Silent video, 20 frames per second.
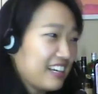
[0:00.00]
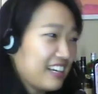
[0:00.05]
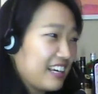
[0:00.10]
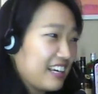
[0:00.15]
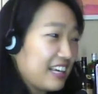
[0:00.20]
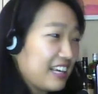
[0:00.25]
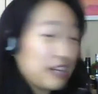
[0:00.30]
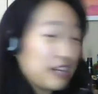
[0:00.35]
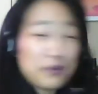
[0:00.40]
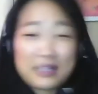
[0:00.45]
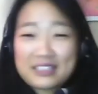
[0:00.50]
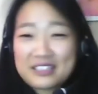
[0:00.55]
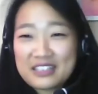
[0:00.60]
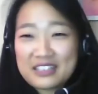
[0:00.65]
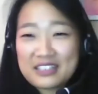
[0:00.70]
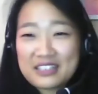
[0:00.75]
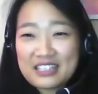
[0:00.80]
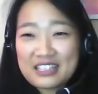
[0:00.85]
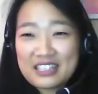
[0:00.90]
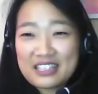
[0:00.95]
Anyway, so
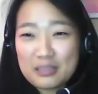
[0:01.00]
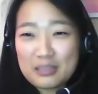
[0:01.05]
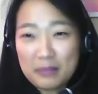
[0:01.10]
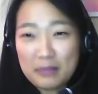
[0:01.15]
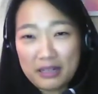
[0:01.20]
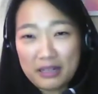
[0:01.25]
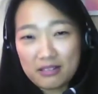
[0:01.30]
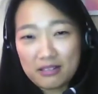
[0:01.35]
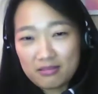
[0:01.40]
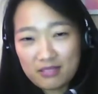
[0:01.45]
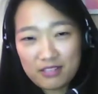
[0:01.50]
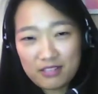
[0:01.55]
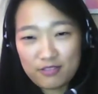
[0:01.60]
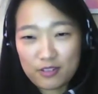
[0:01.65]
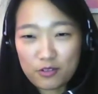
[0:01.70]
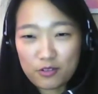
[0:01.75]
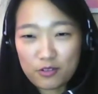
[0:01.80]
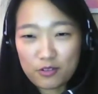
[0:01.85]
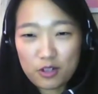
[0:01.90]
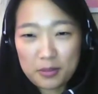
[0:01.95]
I think that's about it
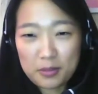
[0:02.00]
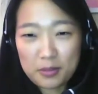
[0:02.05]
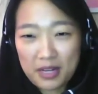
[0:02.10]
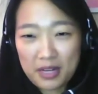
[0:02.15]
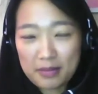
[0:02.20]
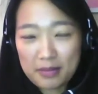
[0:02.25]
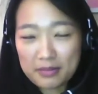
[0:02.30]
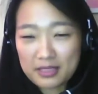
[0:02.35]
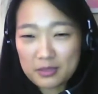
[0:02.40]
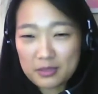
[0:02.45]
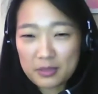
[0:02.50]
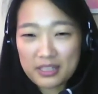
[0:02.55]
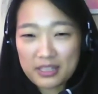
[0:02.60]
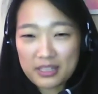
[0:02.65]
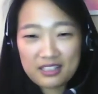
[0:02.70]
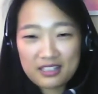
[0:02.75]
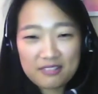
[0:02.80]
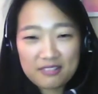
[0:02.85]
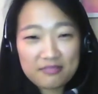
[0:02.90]
for Robocop this week.